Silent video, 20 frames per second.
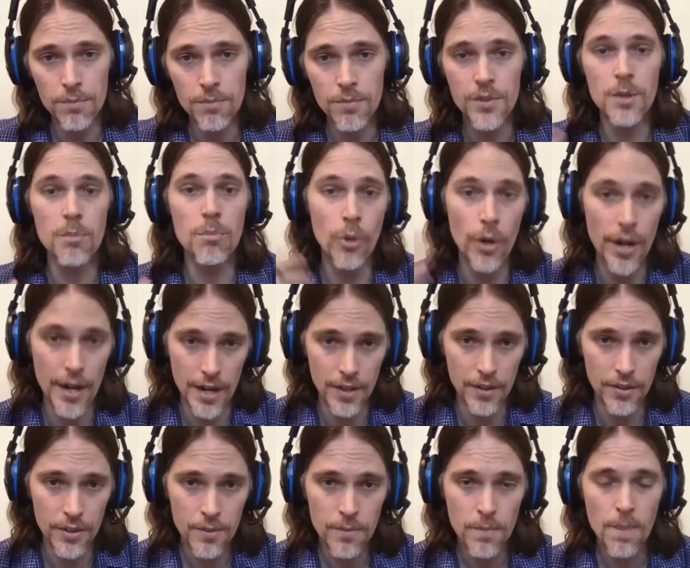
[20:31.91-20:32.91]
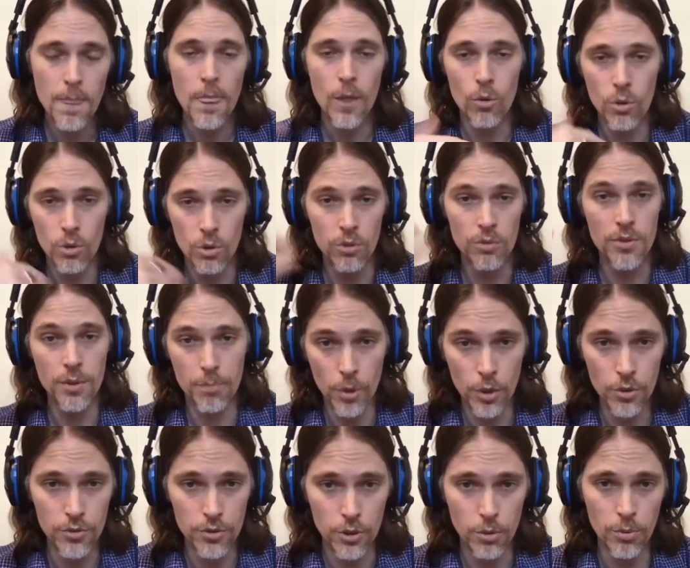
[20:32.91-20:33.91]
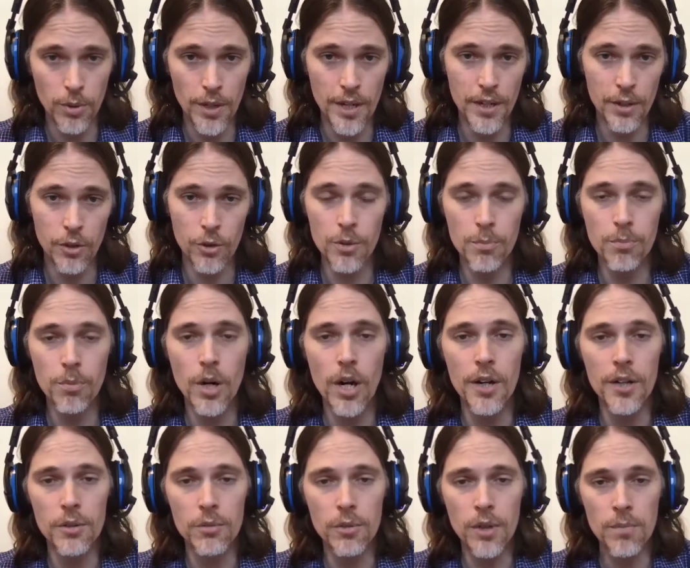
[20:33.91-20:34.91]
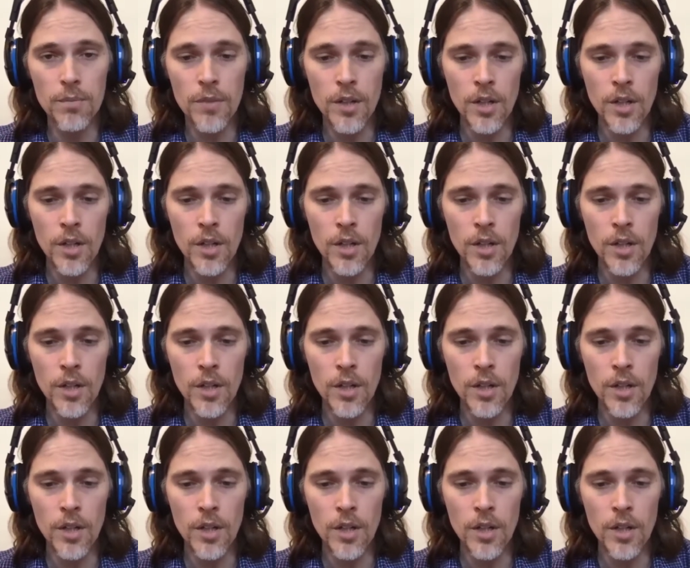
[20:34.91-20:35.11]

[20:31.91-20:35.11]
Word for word: Mm. The brand mm. or the personal brand or the product, right?